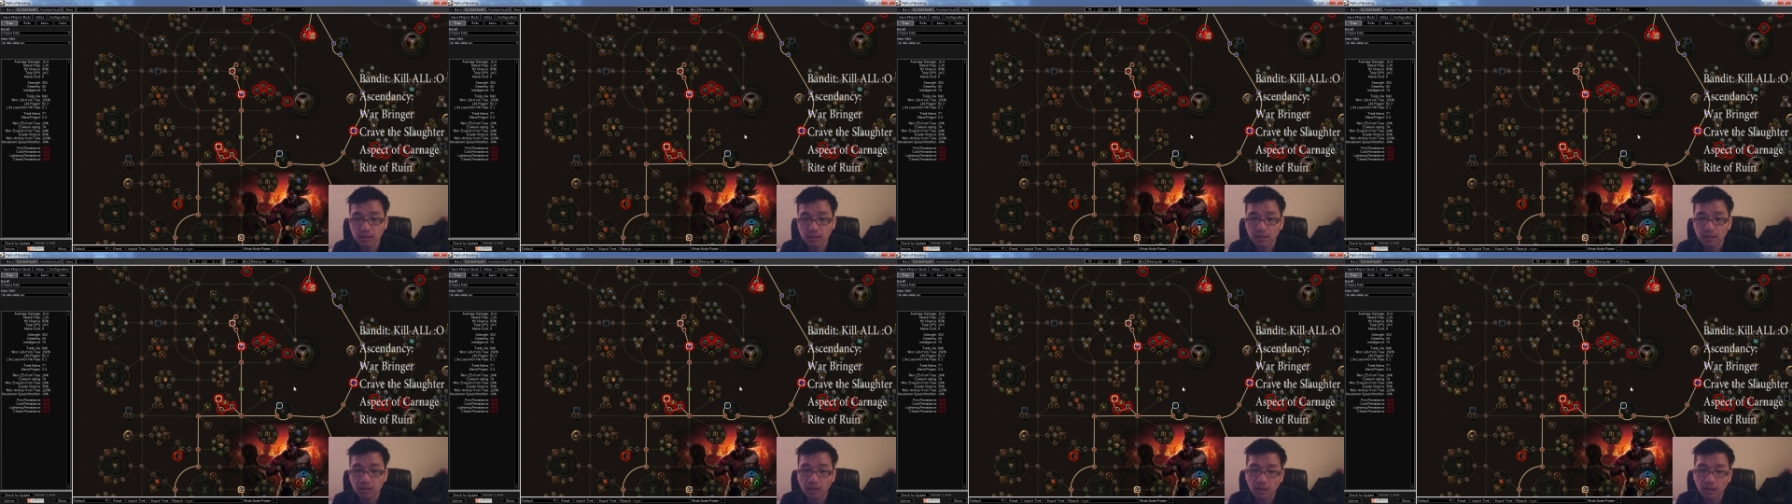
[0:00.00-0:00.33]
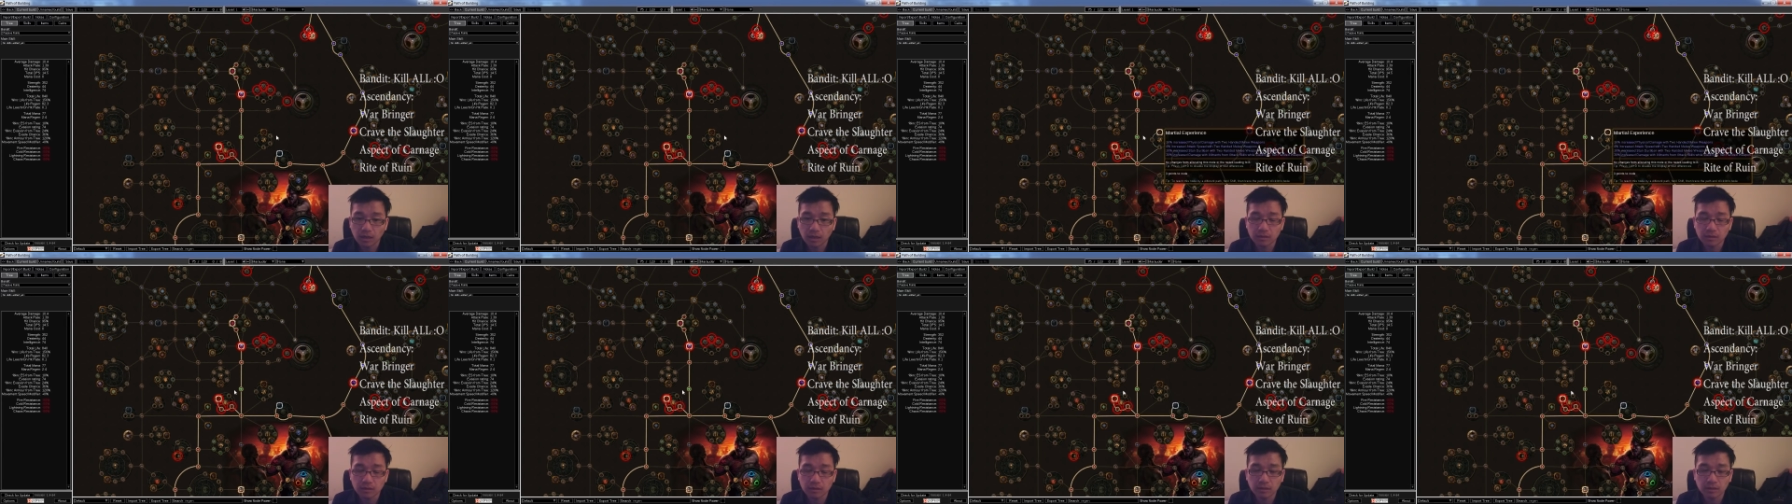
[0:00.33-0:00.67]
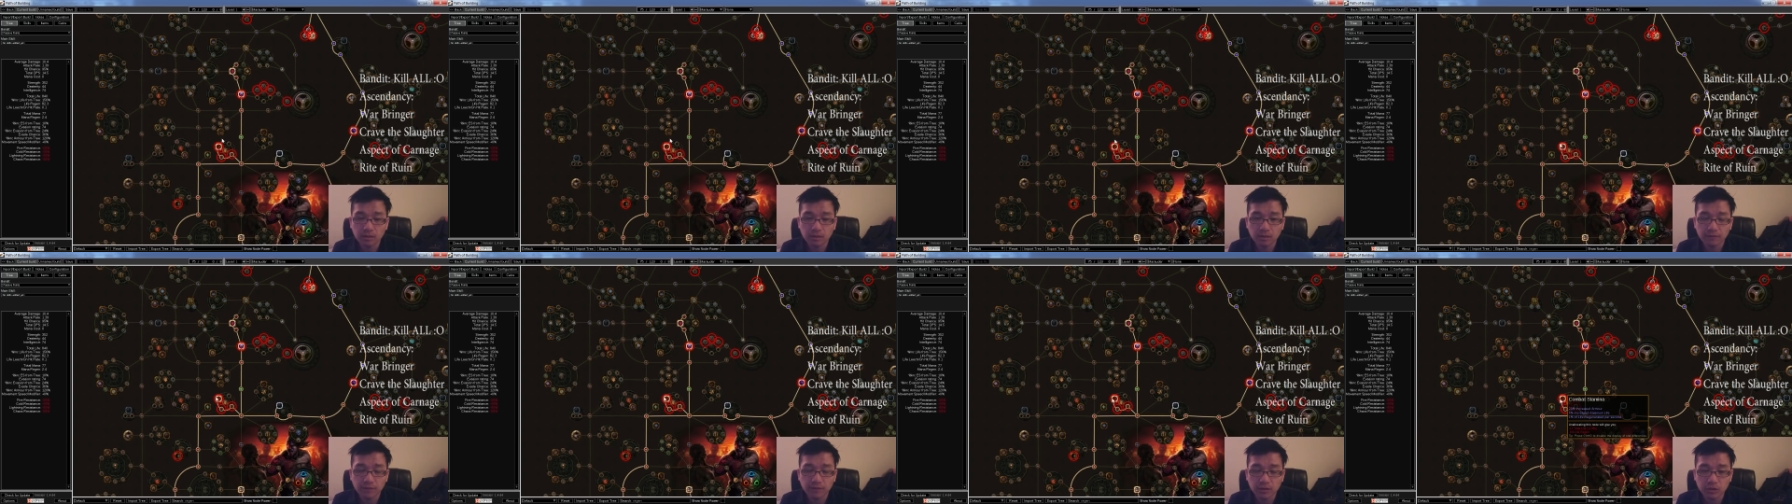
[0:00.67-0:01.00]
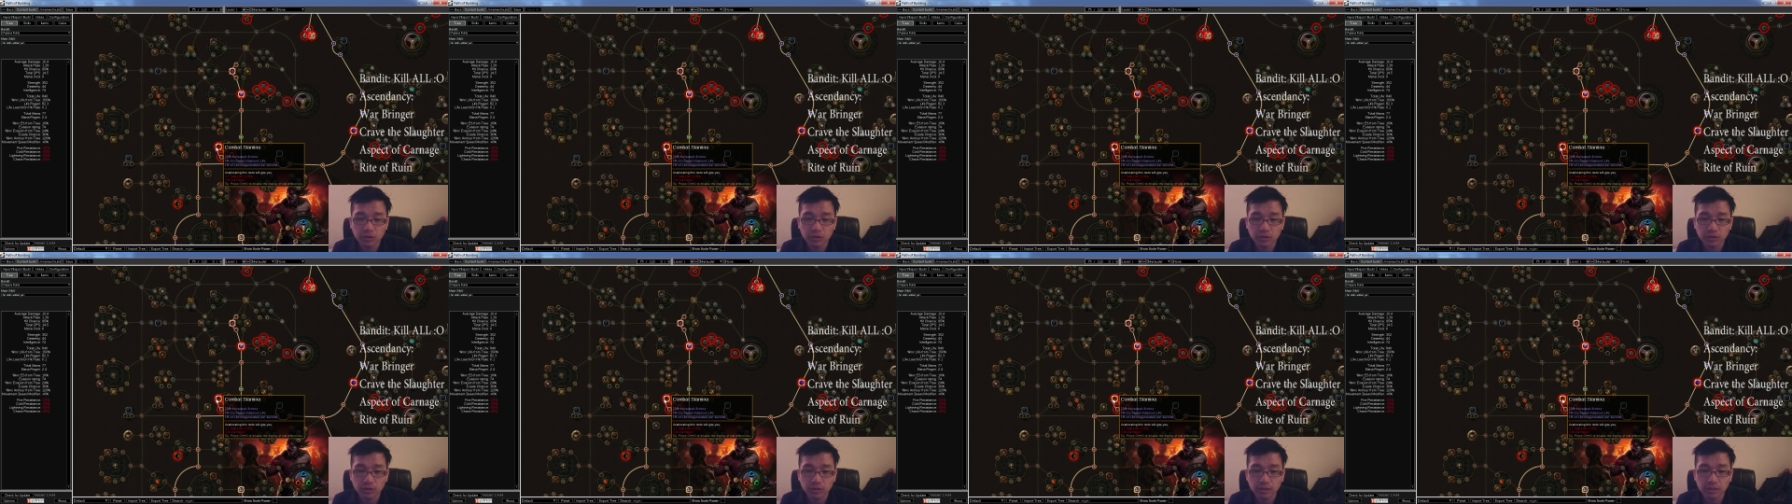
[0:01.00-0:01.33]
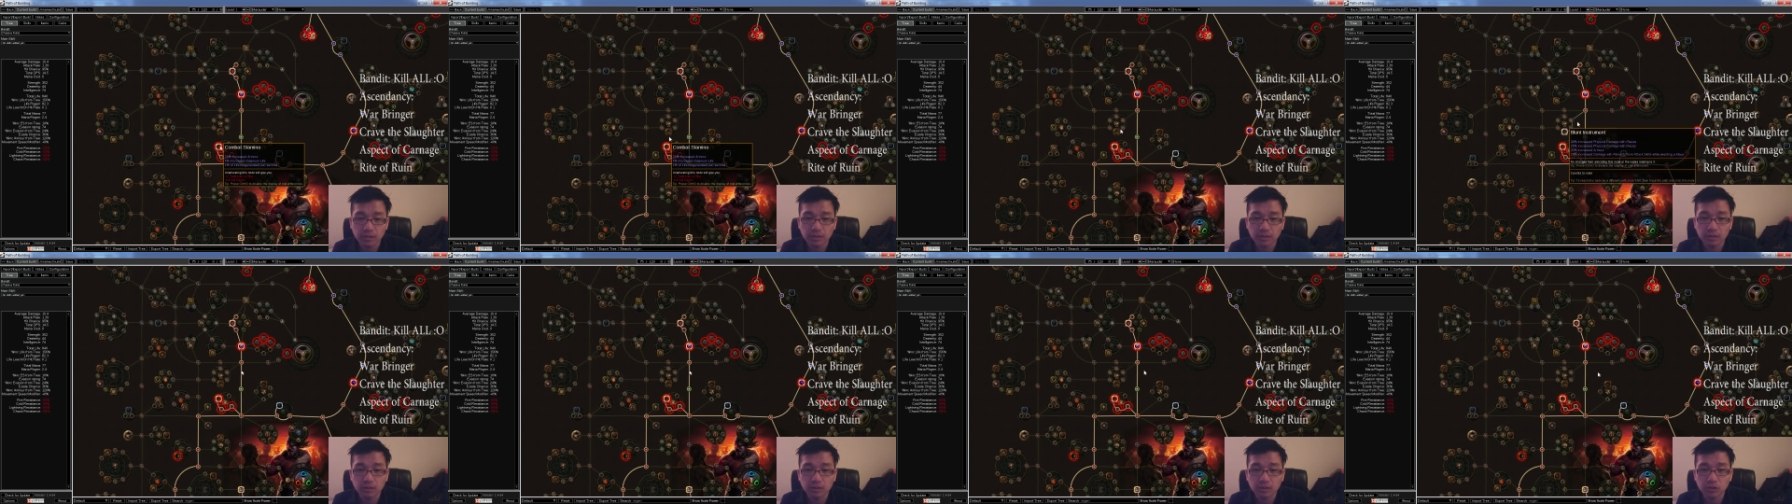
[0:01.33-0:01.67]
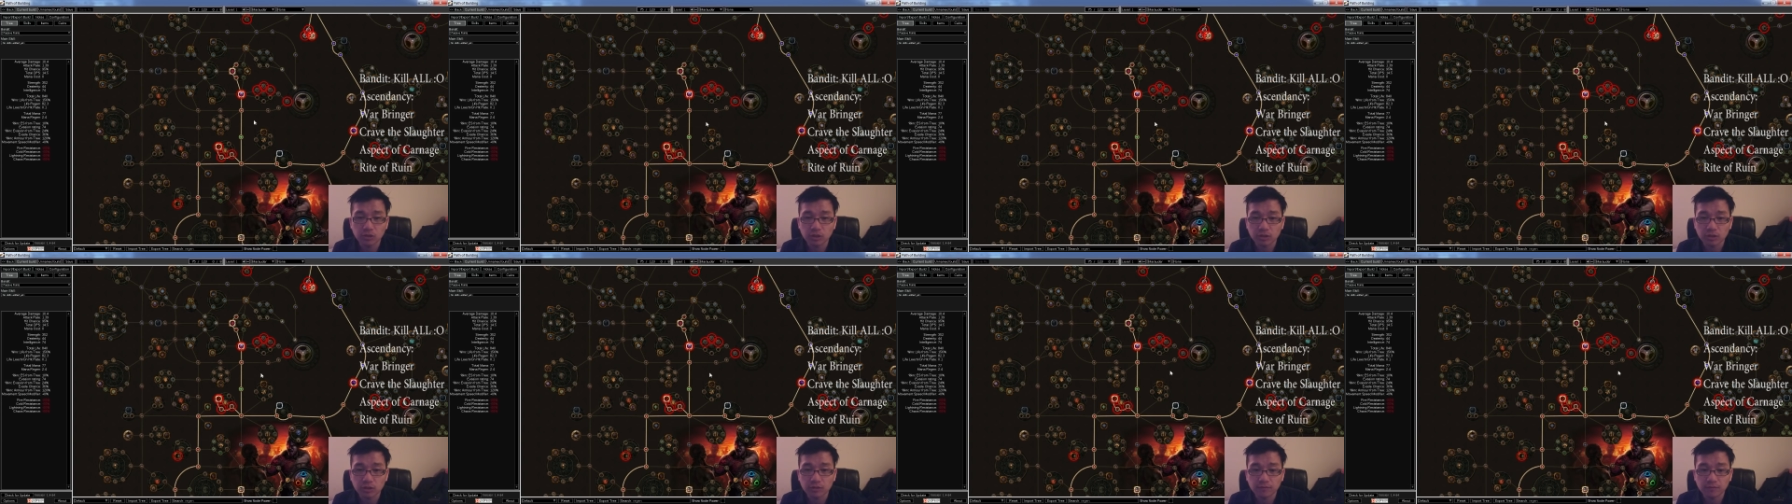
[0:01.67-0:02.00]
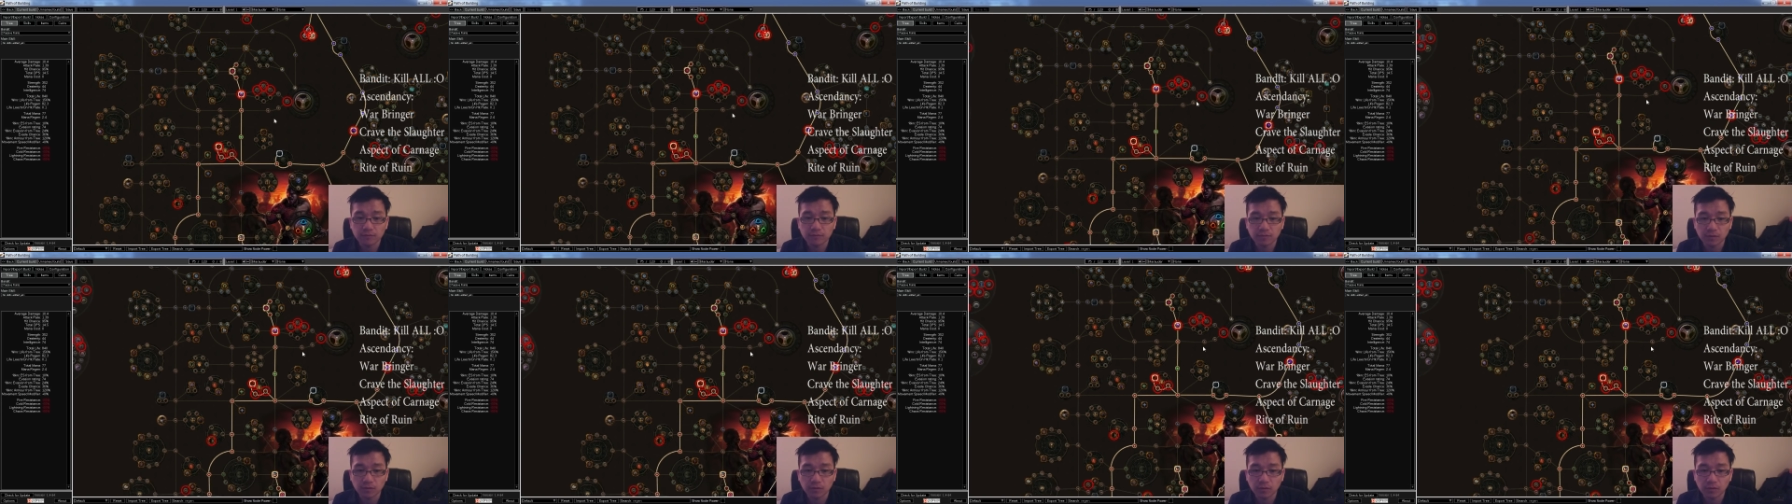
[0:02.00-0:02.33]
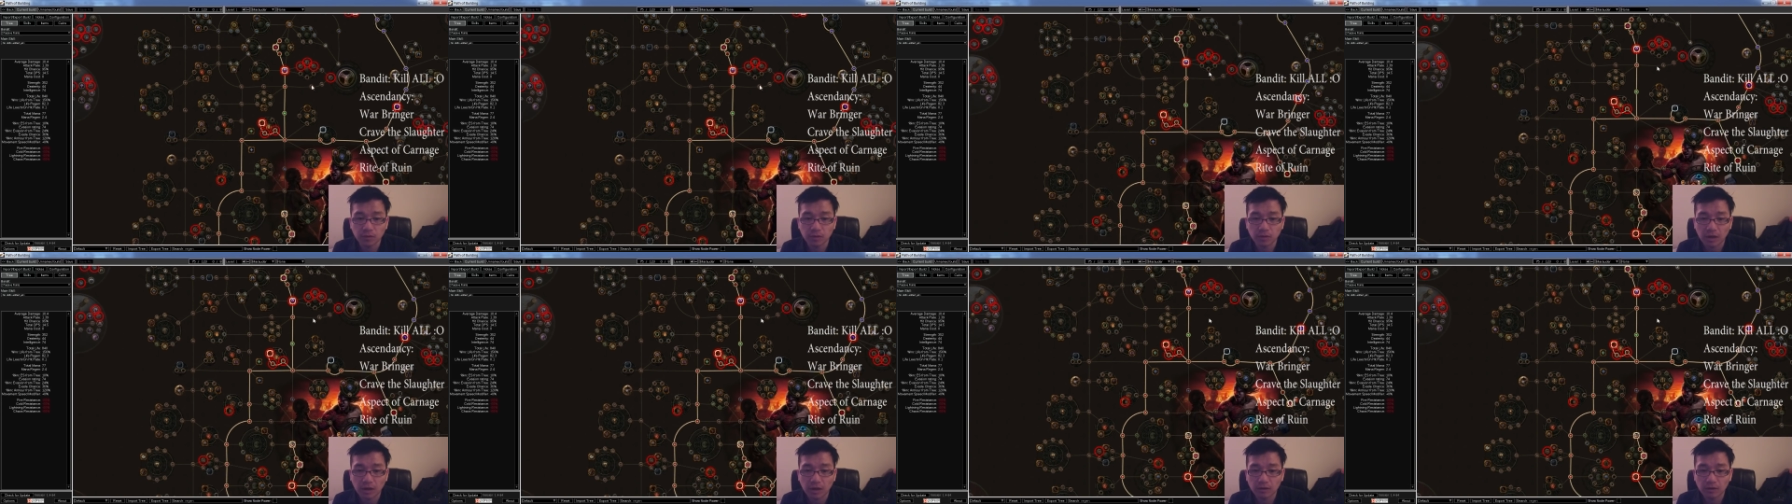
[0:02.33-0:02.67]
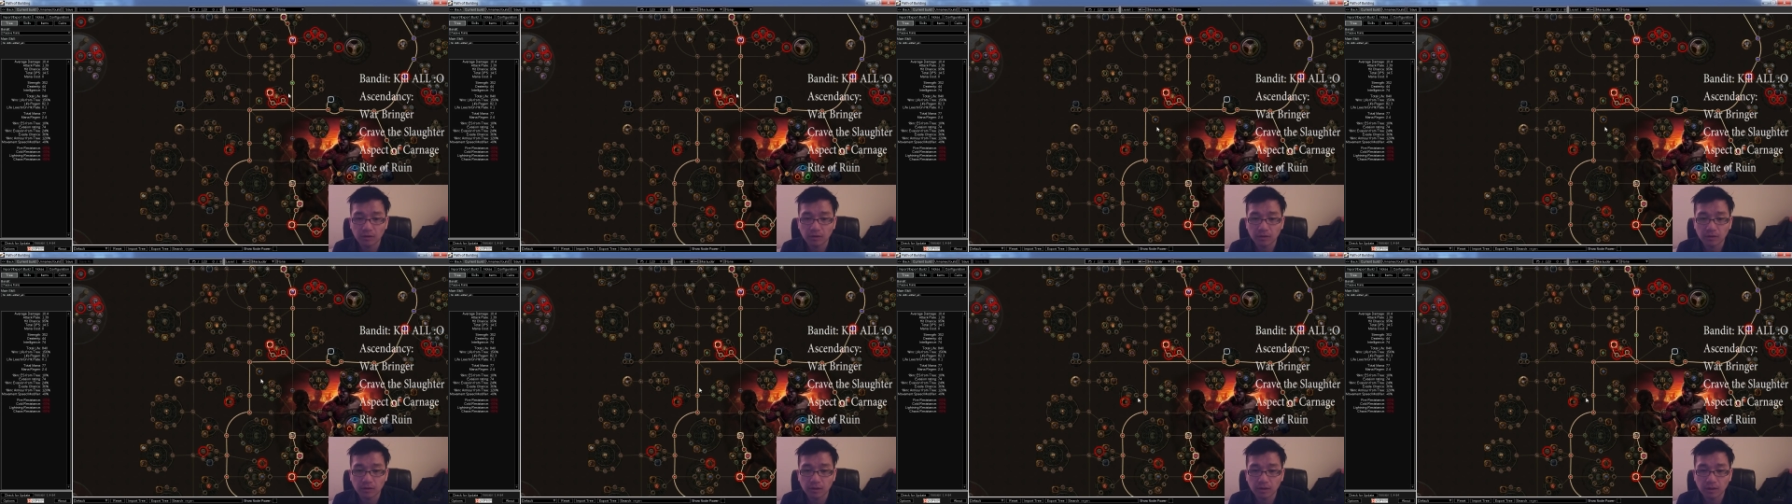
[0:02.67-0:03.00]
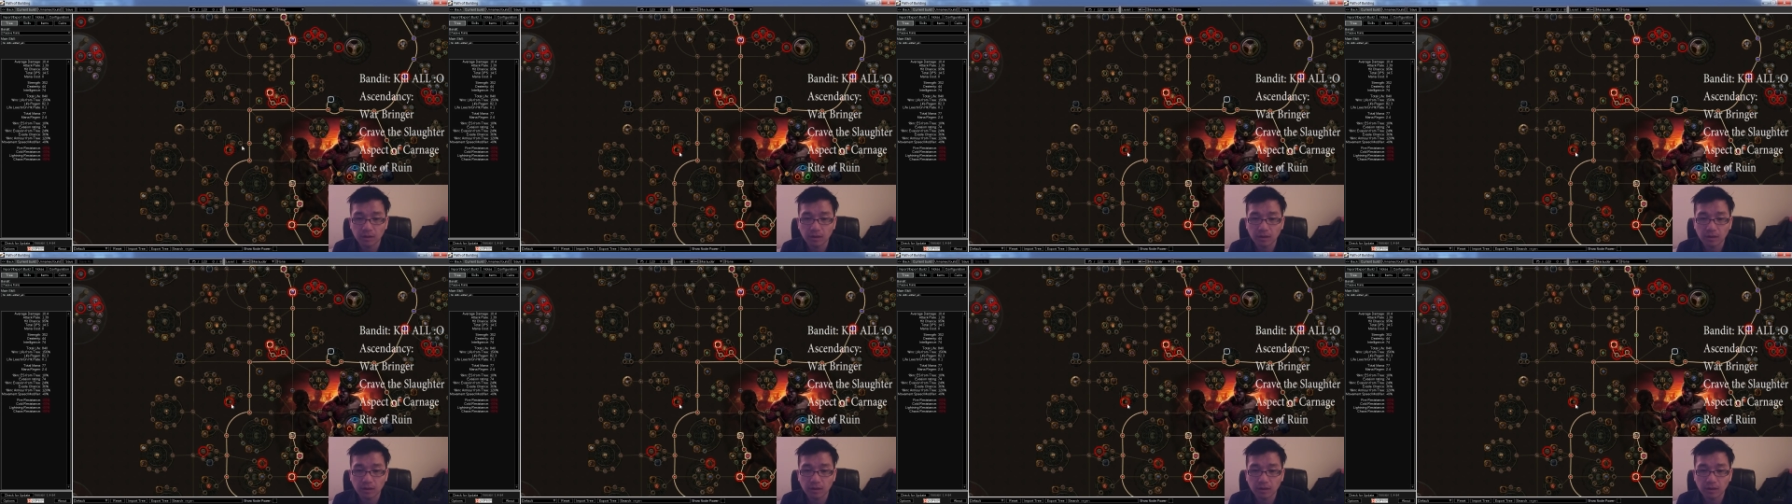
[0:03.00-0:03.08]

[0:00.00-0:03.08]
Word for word: and eventually just fill out uh,